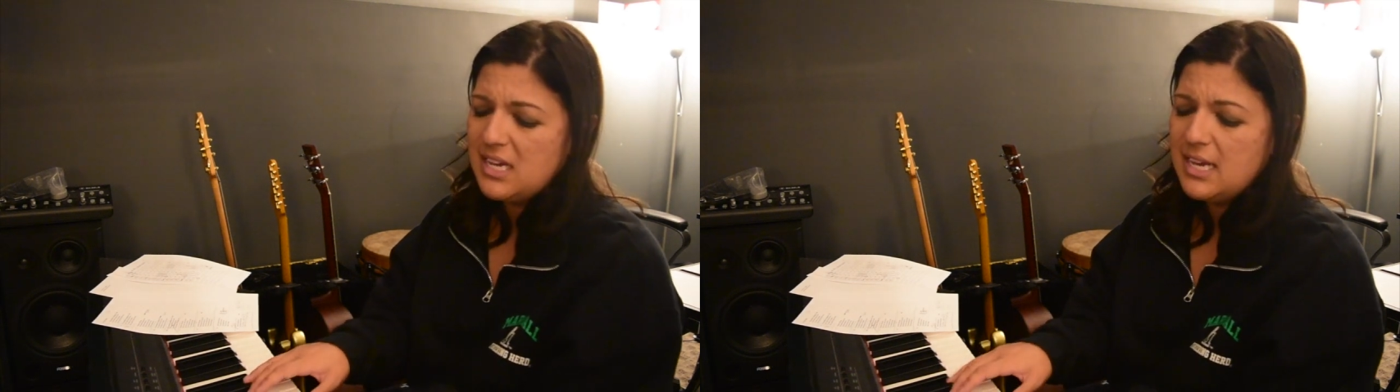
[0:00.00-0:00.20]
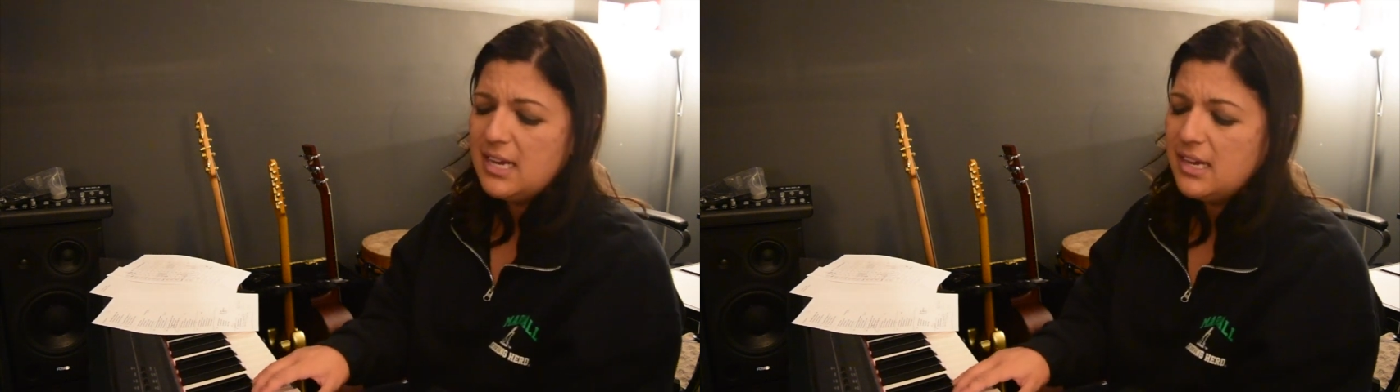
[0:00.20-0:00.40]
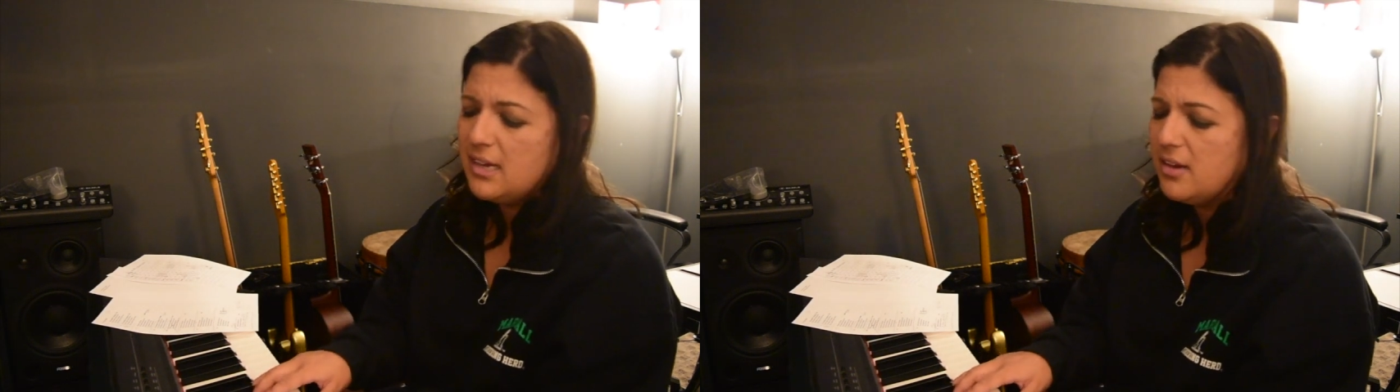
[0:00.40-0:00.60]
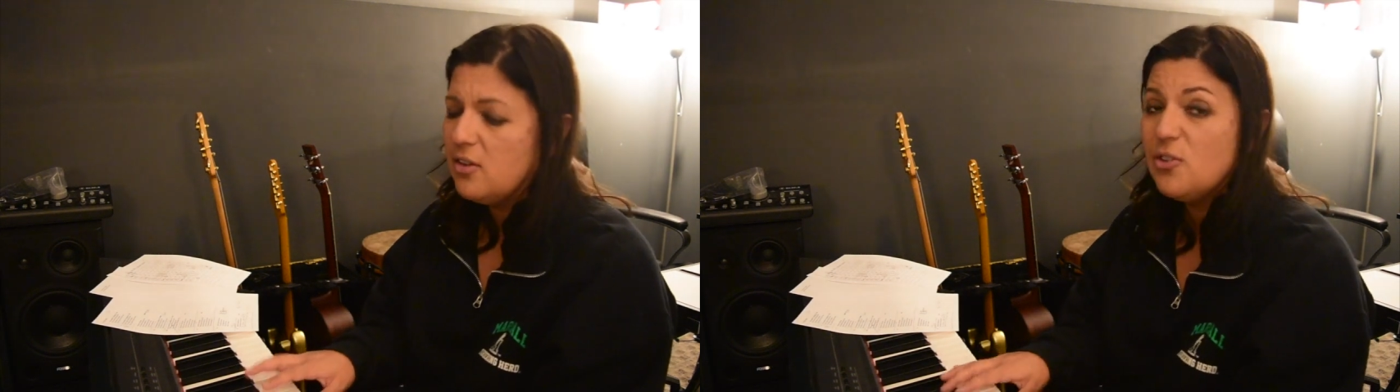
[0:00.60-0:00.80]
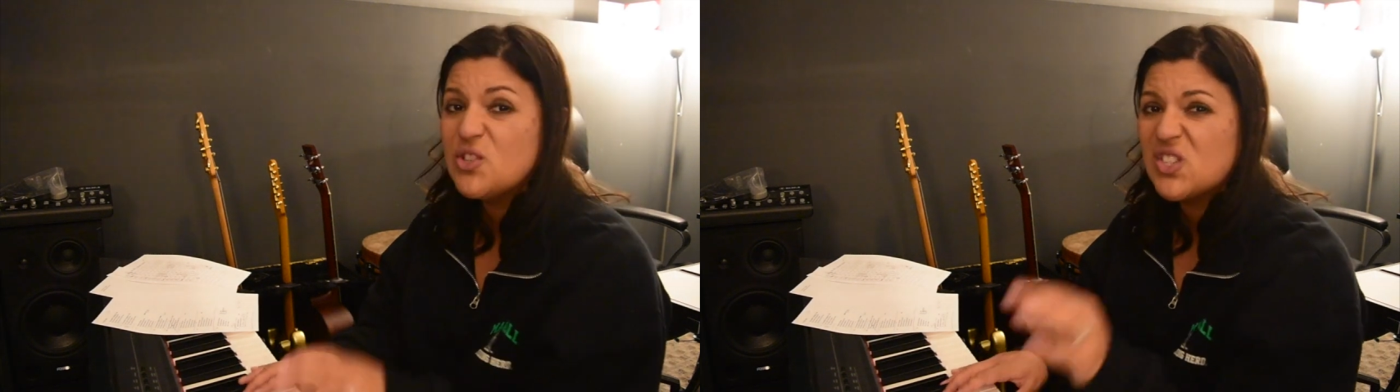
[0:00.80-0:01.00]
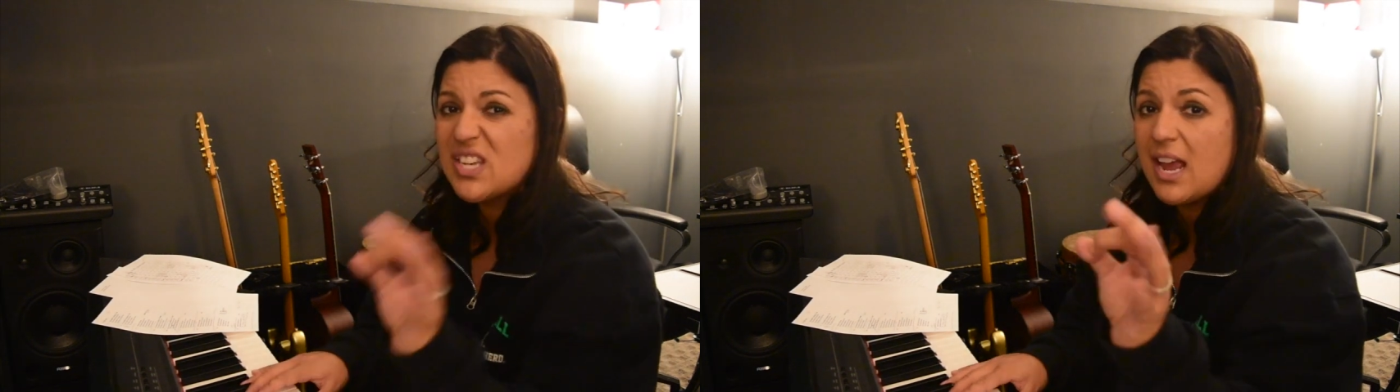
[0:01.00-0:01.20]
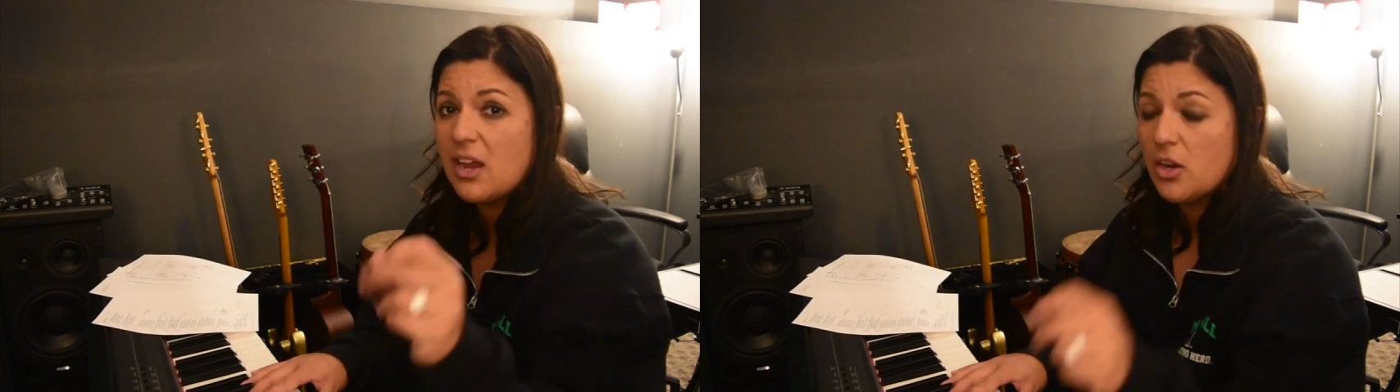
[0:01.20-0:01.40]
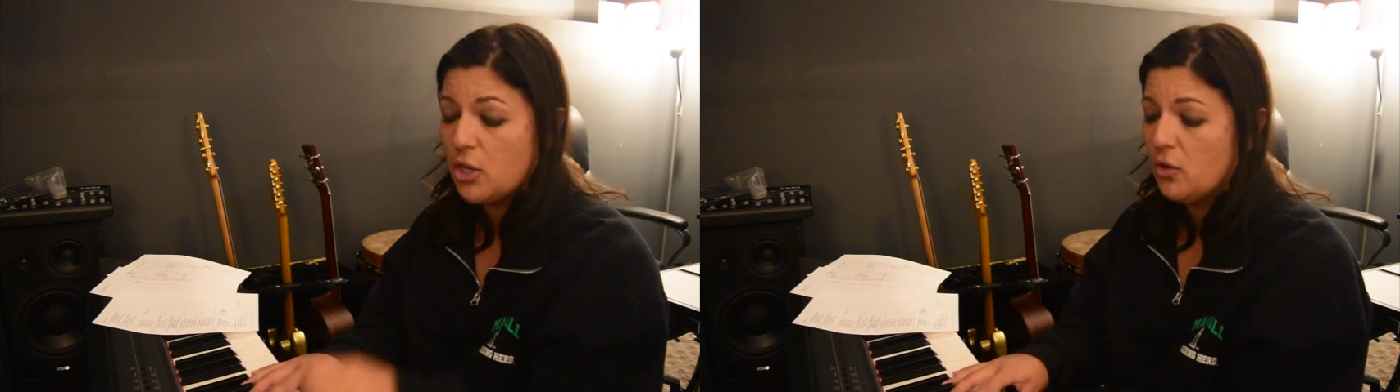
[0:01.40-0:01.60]
here.
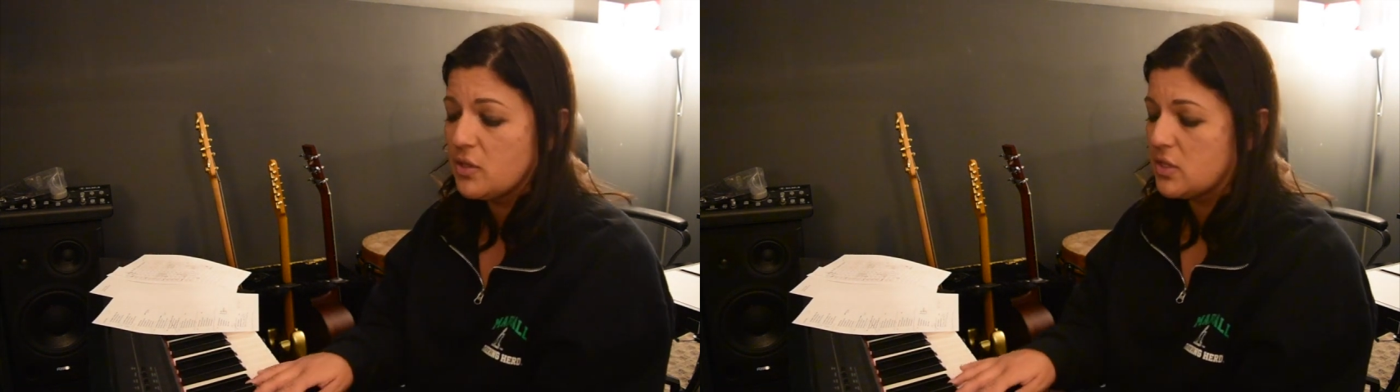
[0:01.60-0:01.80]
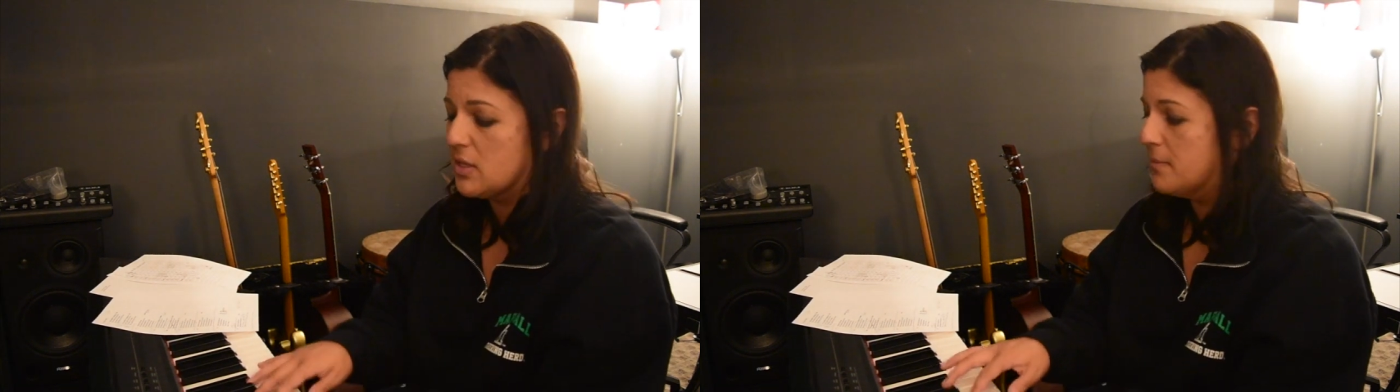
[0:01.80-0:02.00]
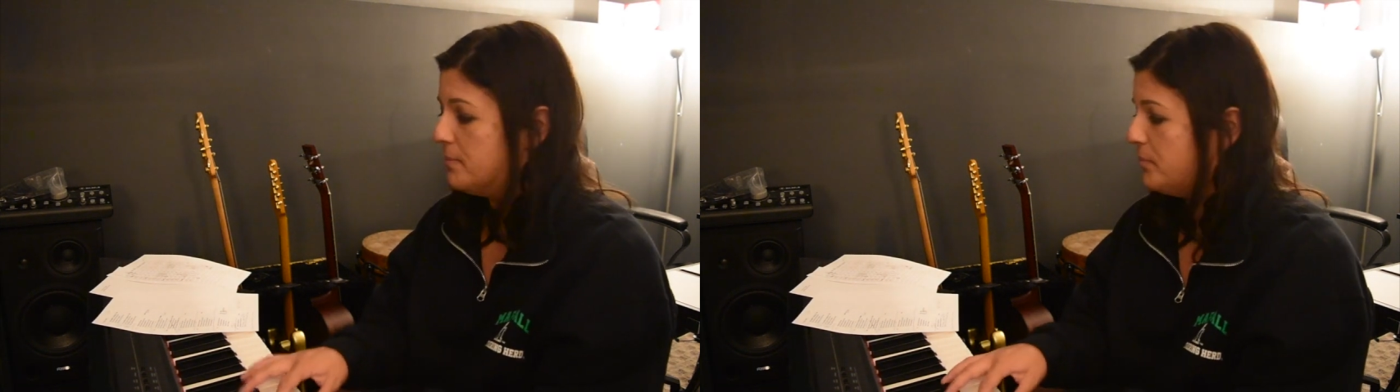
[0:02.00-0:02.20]
Stay on unison.